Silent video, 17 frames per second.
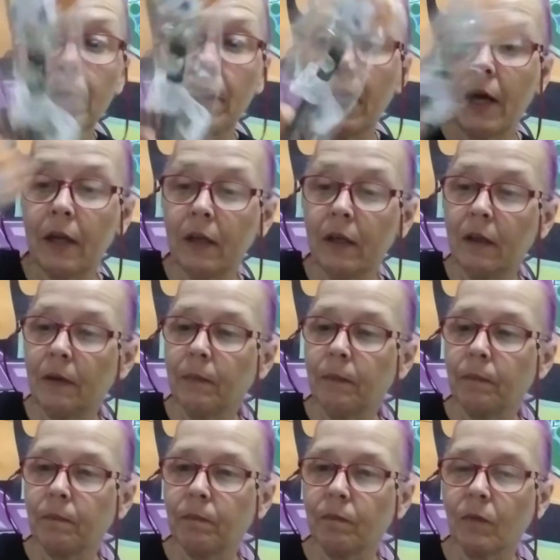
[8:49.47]
Pen
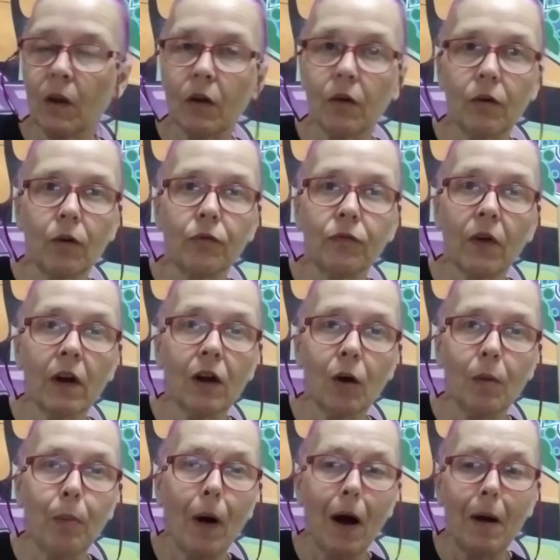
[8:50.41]
or
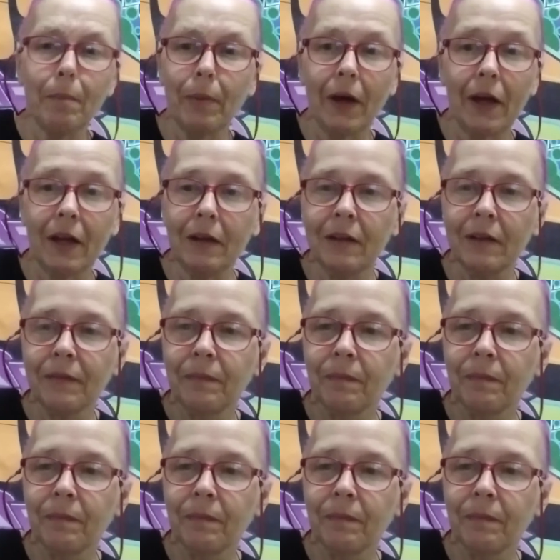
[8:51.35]
Funko Pop Pen.